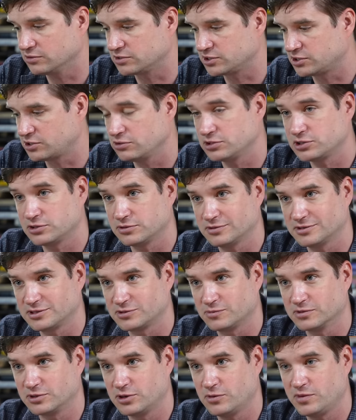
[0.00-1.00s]
socials
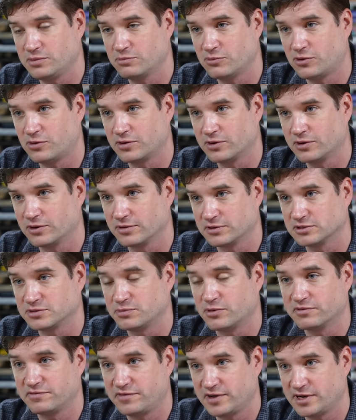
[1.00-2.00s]
were doing more there's
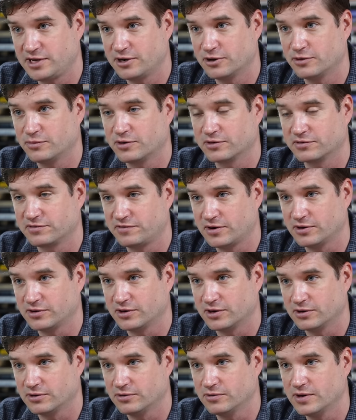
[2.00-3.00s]
more video more
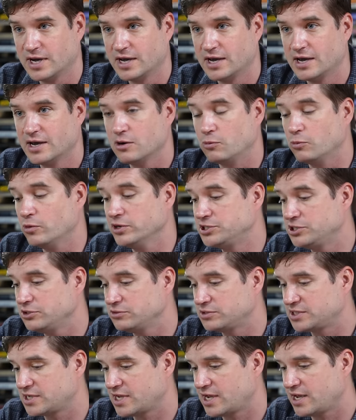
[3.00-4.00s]
photo would you
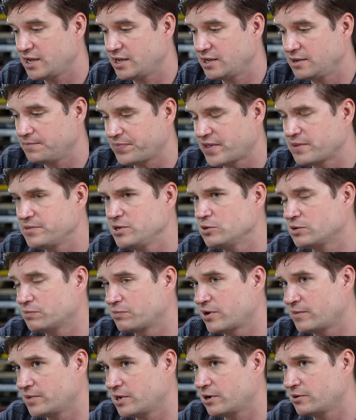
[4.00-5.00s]
say i mean you'd have
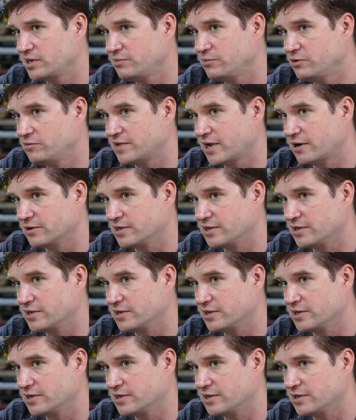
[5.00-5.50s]
probably already moved out